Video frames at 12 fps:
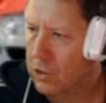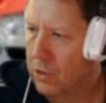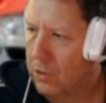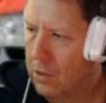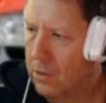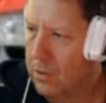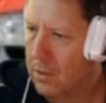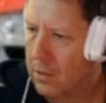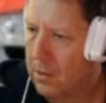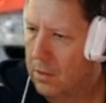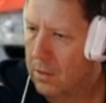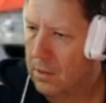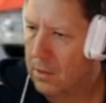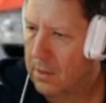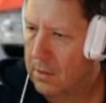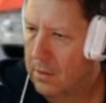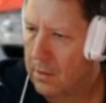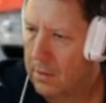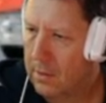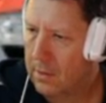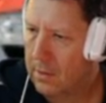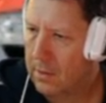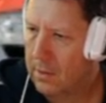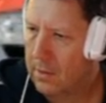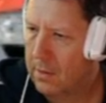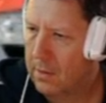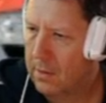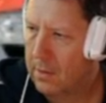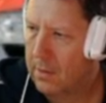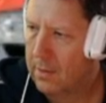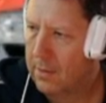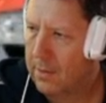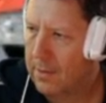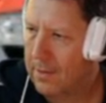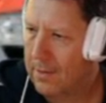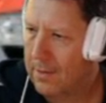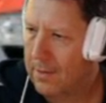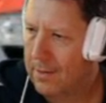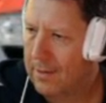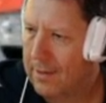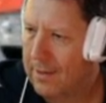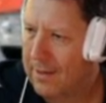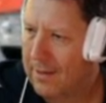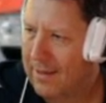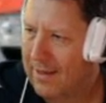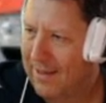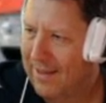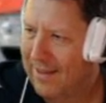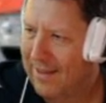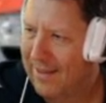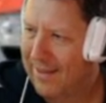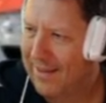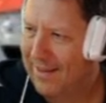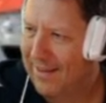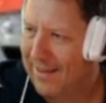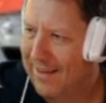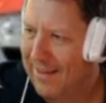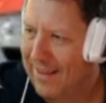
[no speech]